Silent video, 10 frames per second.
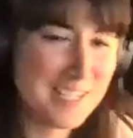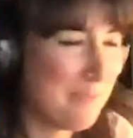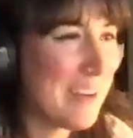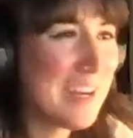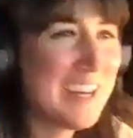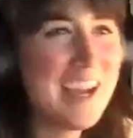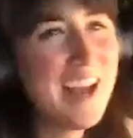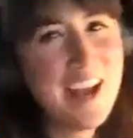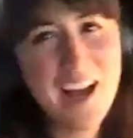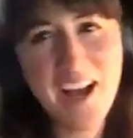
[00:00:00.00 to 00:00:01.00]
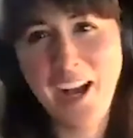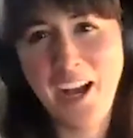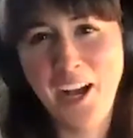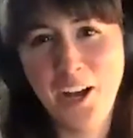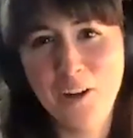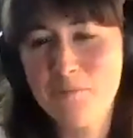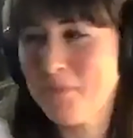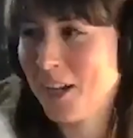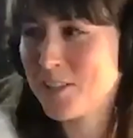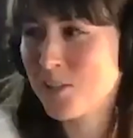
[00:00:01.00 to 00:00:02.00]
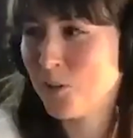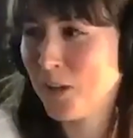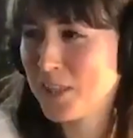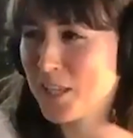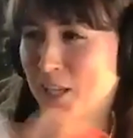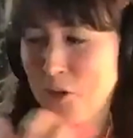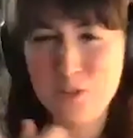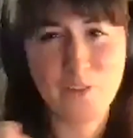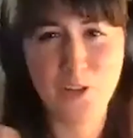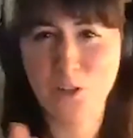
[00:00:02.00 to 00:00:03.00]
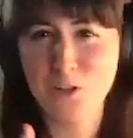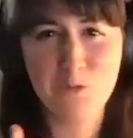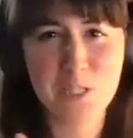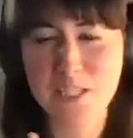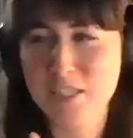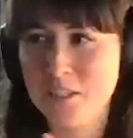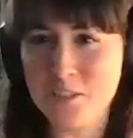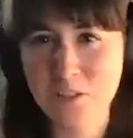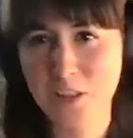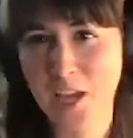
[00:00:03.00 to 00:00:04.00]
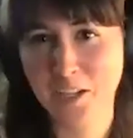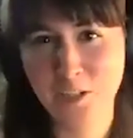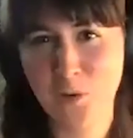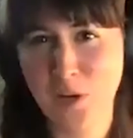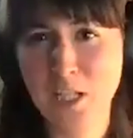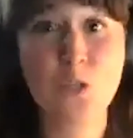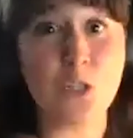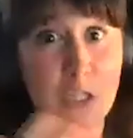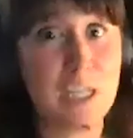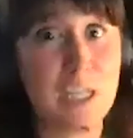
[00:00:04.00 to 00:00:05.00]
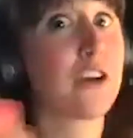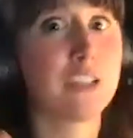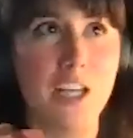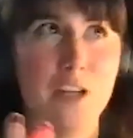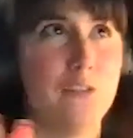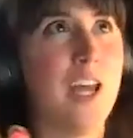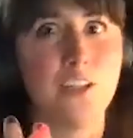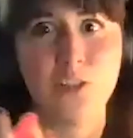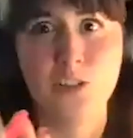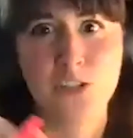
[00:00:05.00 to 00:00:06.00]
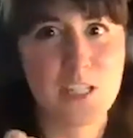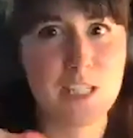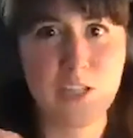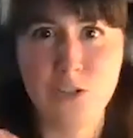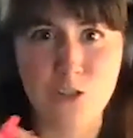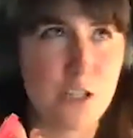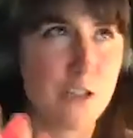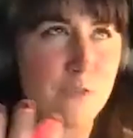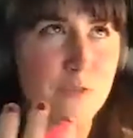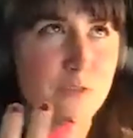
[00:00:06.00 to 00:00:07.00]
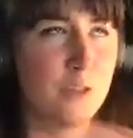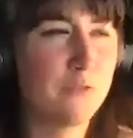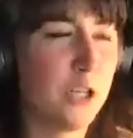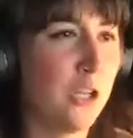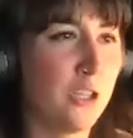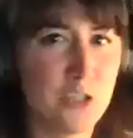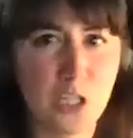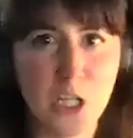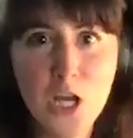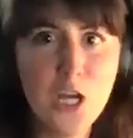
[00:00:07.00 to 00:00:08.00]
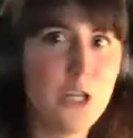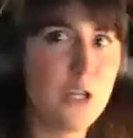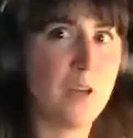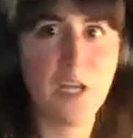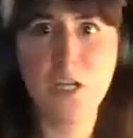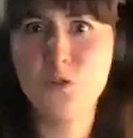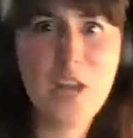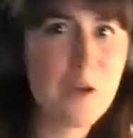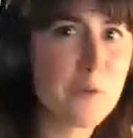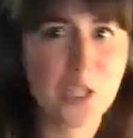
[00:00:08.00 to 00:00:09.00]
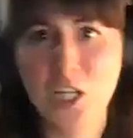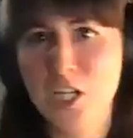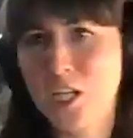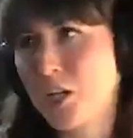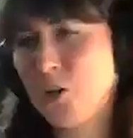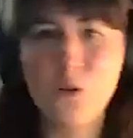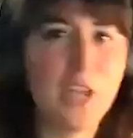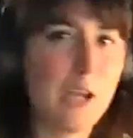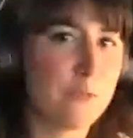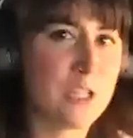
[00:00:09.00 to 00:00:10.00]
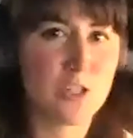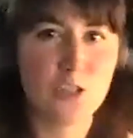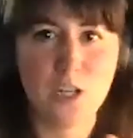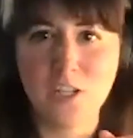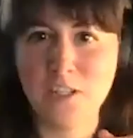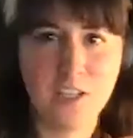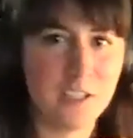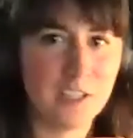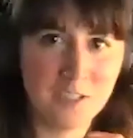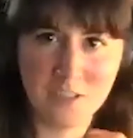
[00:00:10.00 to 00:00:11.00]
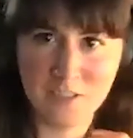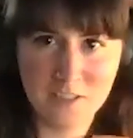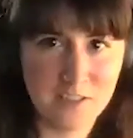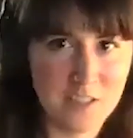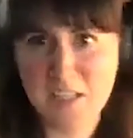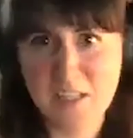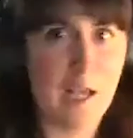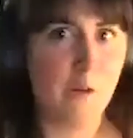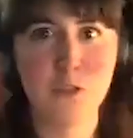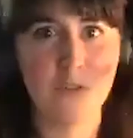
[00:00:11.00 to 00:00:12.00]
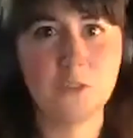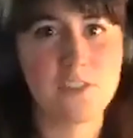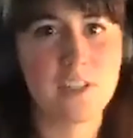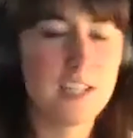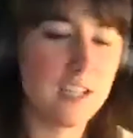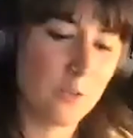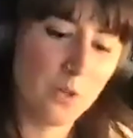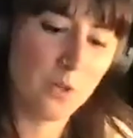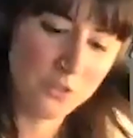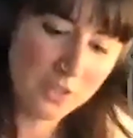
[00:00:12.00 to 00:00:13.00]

to me. And so I think I was very resistant to that. You hear a lot of that your senior year of college, like, you got to do networking and cold outreach, and that's how you'll succeed in the world.